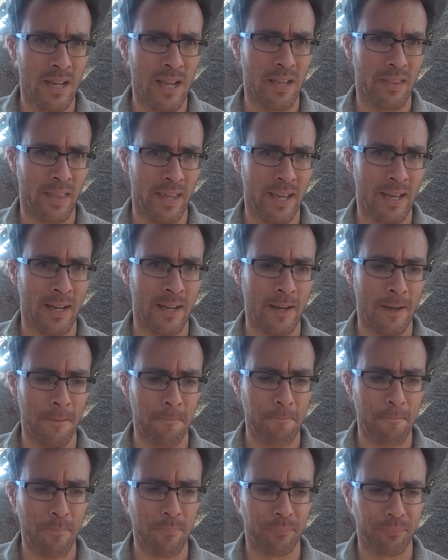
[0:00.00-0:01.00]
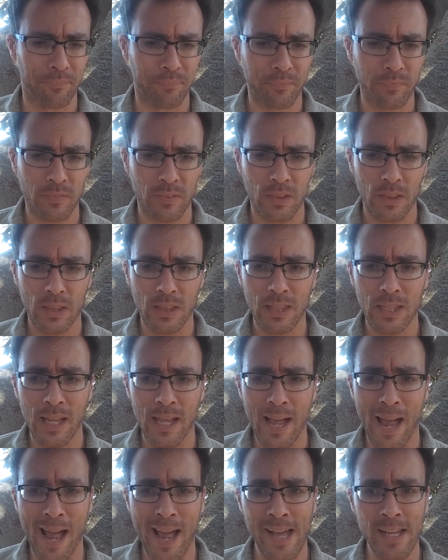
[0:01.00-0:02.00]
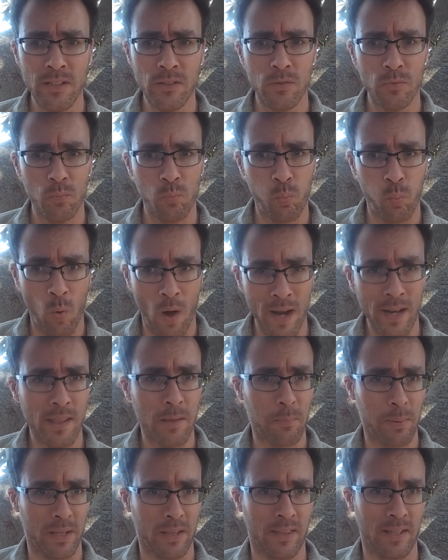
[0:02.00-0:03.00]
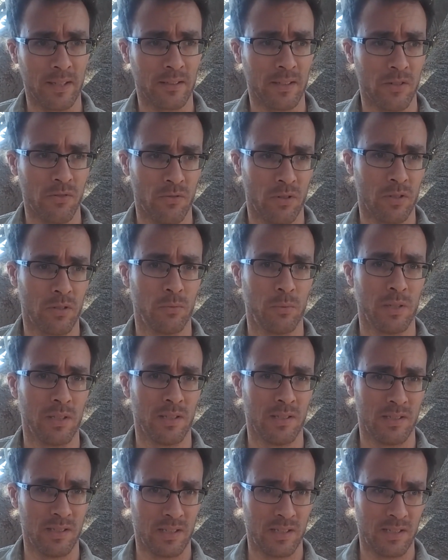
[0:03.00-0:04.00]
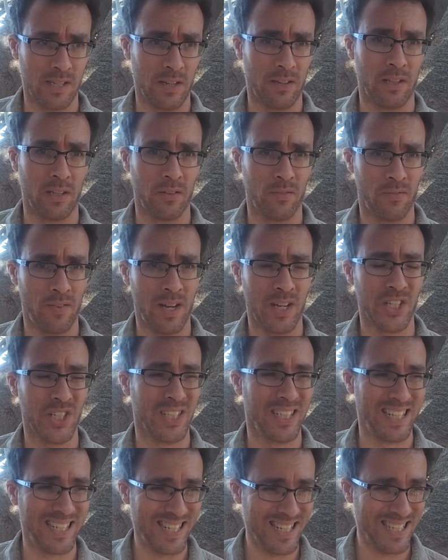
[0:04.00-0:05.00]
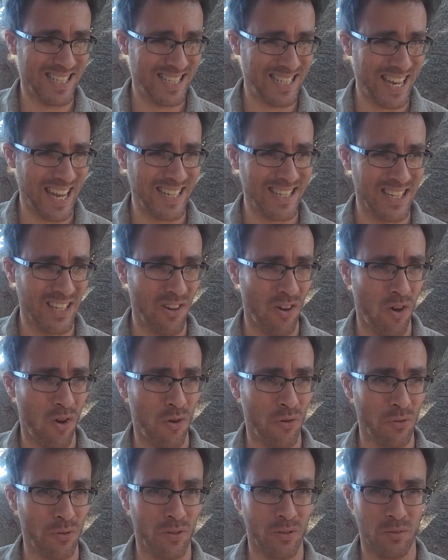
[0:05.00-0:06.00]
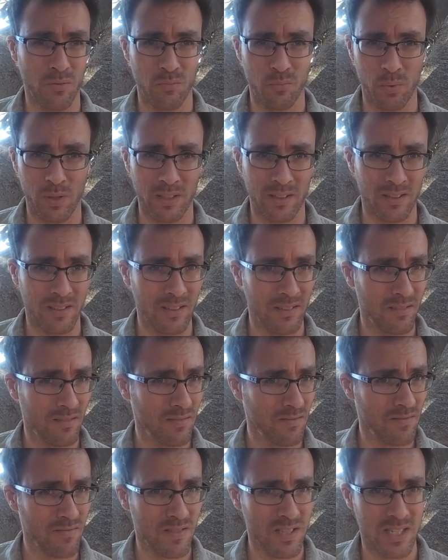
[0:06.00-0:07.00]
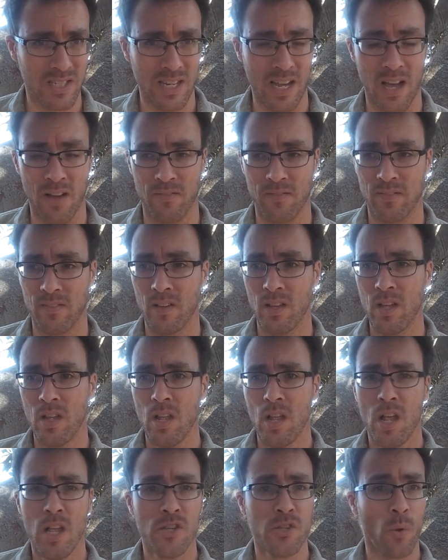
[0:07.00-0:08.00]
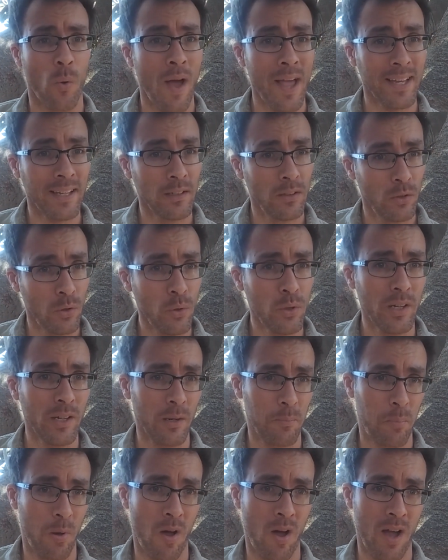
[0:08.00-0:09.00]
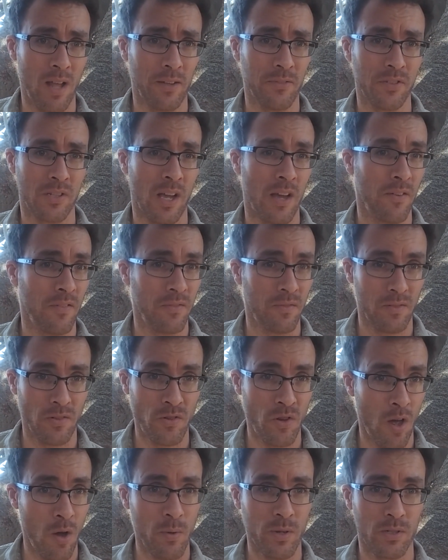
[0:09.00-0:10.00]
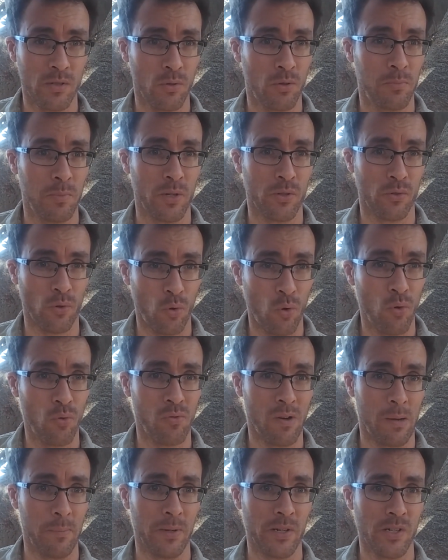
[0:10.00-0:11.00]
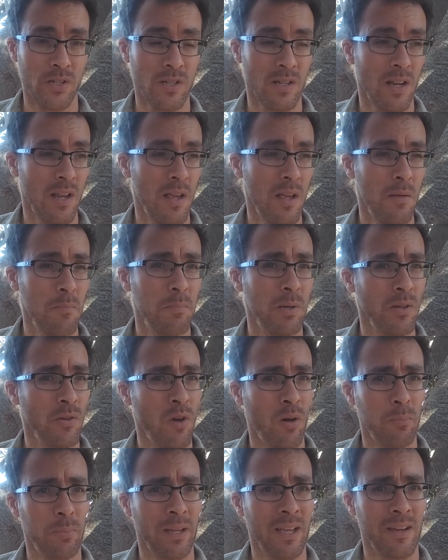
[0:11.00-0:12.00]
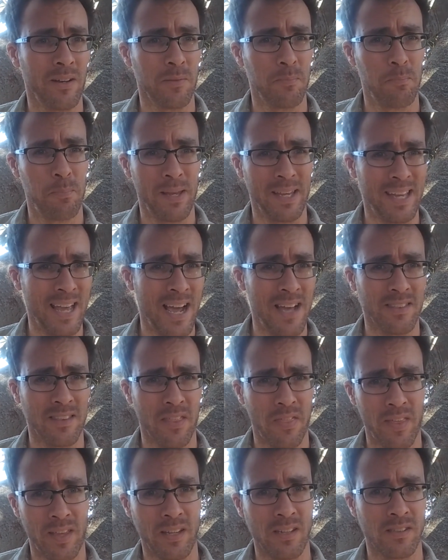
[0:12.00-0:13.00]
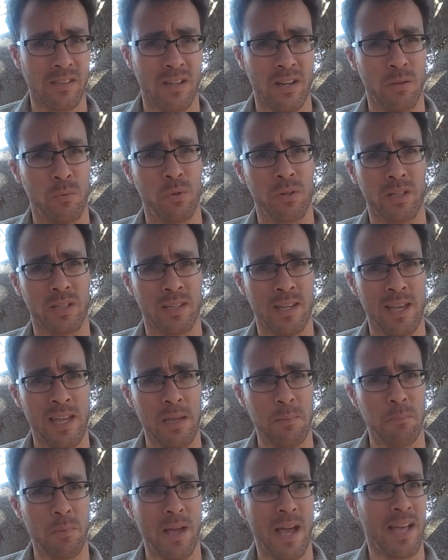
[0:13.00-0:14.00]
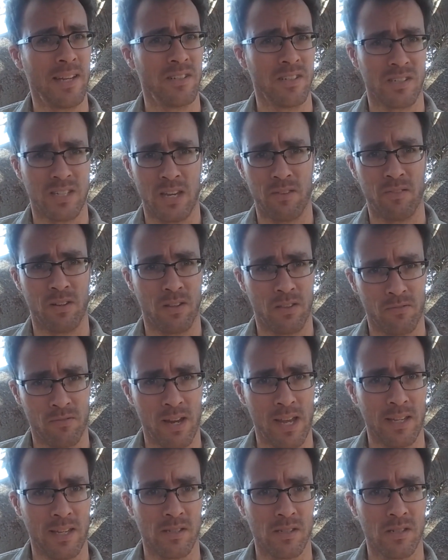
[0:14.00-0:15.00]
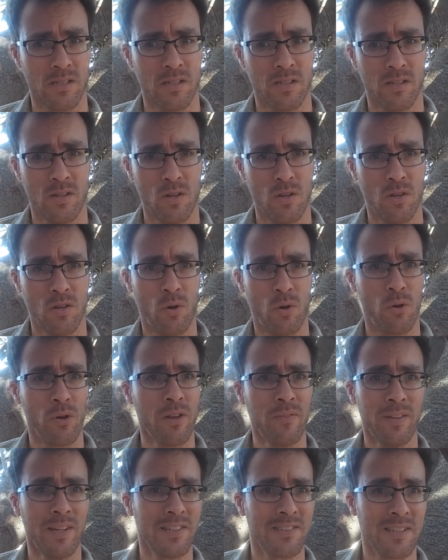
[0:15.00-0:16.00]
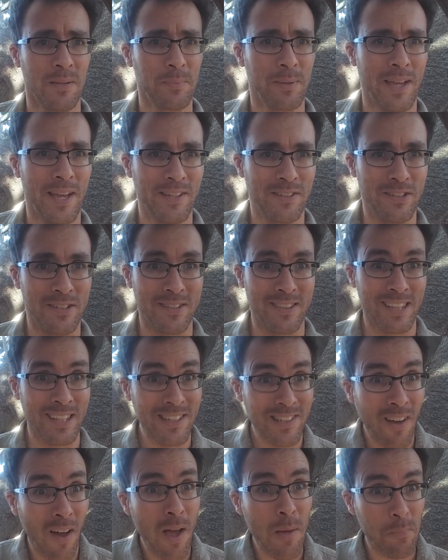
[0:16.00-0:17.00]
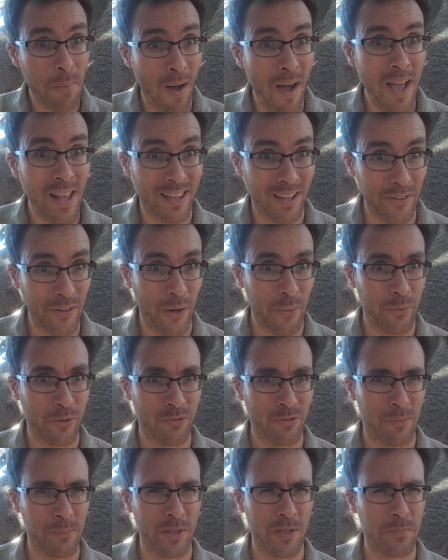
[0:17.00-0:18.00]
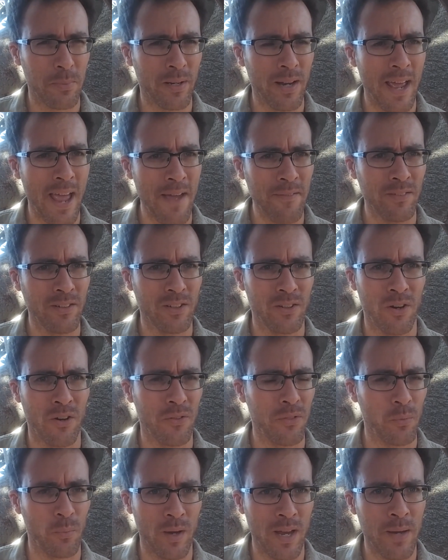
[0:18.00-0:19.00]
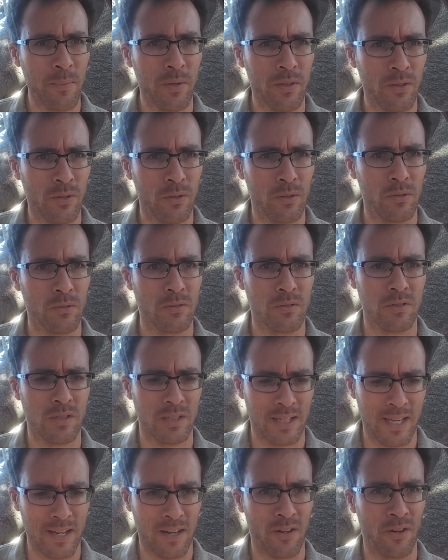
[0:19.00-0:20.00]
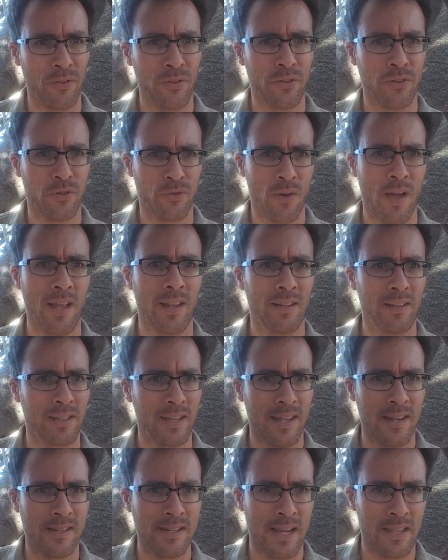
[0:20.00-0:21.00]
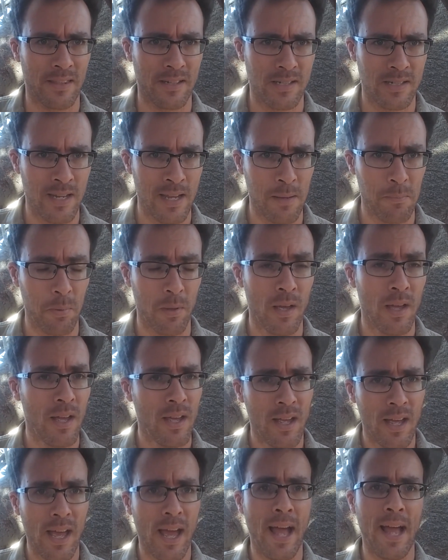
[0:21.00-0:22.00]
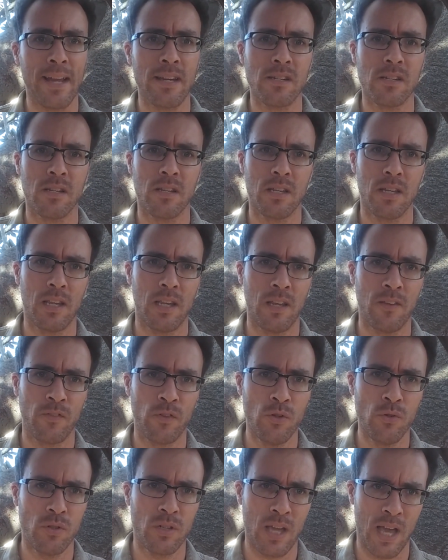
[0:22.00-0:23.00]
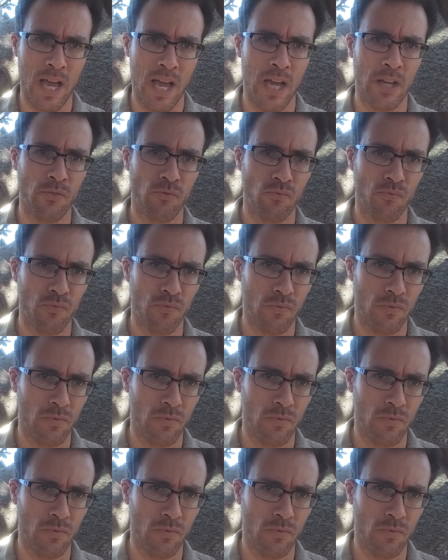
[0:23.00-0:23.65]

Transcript: Now they are. And one of the big things I struggle with is executive function and just getting on with stuff. So I can look at a pile of stuff, know it's almost all rubbish, but not be able to pick out the things that I want to keep and just get rid of the rest. Or even in some cases, the entire pile I know is rubbish, but I haven't got the wherewithal to get it onto the trailer to get it down the tip. And if you can't